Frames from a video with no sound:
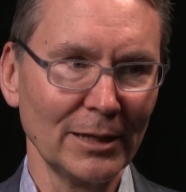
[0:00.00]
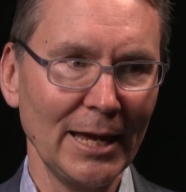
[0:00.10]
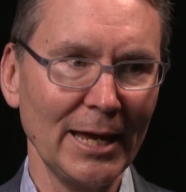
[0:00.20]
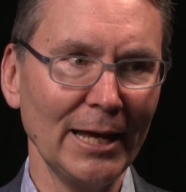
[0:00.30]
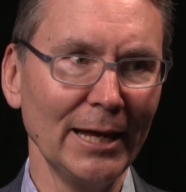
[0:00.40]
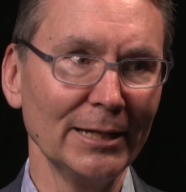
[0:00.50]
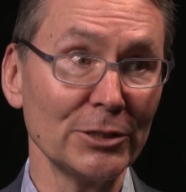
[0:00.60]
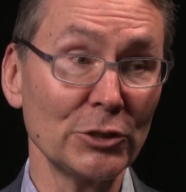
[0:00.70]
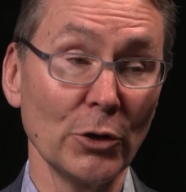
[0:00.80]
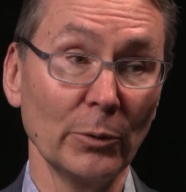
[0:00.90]
And
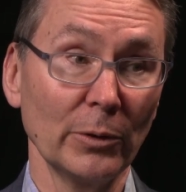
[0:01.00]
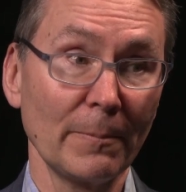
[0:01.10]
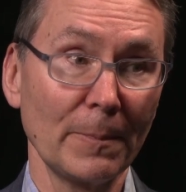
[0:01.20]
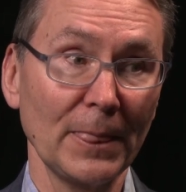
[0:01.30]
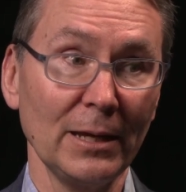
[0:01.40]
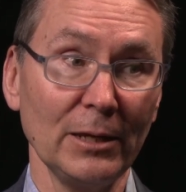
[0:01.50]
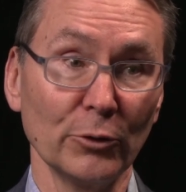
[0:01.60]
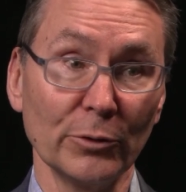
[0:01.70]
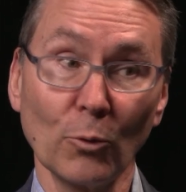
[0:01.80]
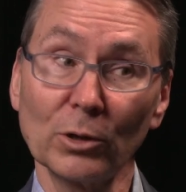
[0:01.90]
so you're
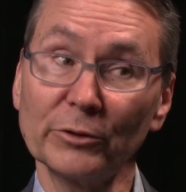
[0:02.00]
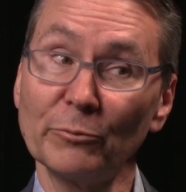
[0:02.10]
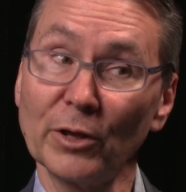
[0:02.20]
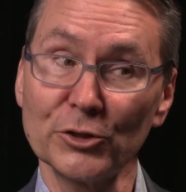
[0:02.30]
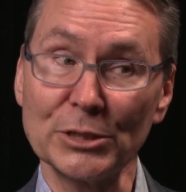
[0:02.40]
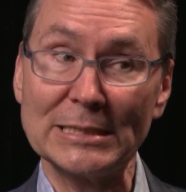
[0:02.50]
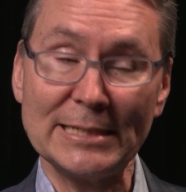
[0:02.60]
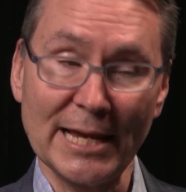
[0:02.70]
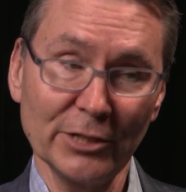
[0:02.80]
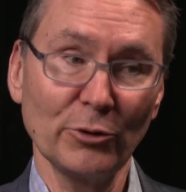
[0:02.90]
in the world of largely
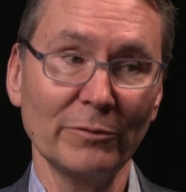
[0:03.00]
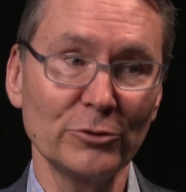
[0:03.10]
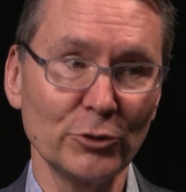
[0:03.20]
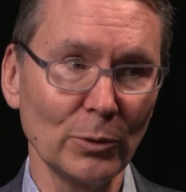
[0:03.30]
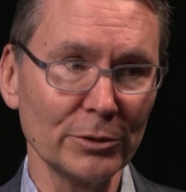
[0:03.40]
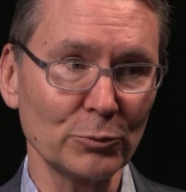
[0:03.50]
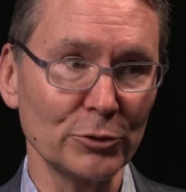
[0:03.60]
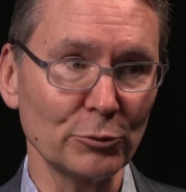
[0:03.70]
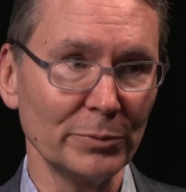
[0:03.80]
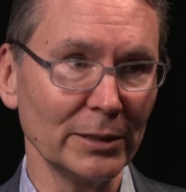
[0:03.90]
data-driven tools,
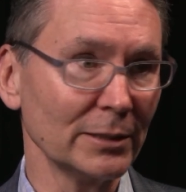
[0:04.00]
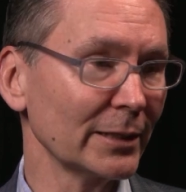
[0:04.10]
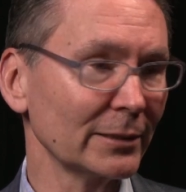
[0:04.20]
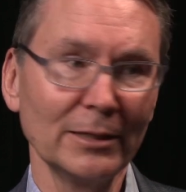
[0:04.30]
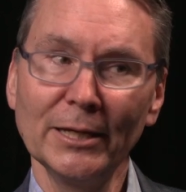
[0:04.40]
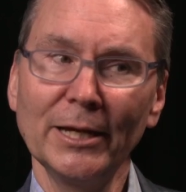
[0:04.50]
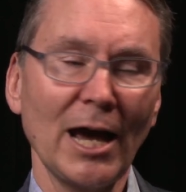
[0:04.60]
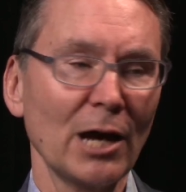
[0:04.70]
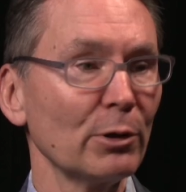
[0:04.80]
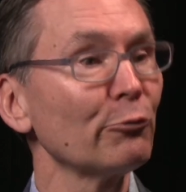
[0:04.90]
which would be like,
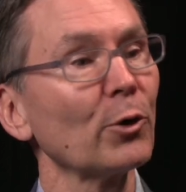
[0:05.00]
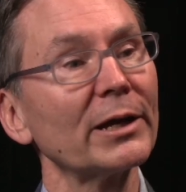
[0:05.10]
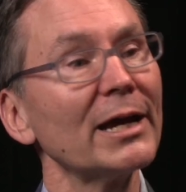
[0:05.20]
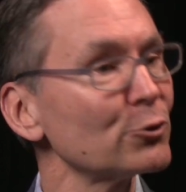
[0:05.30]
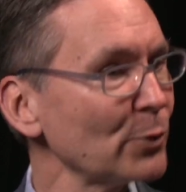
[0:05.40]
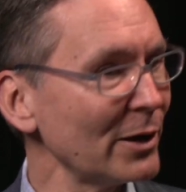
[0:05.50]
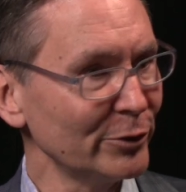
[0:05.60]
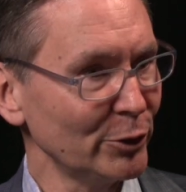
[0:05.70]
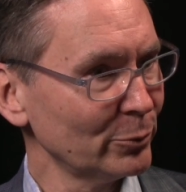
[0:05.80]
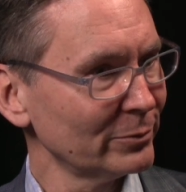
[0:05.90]
how do I forecast revenue?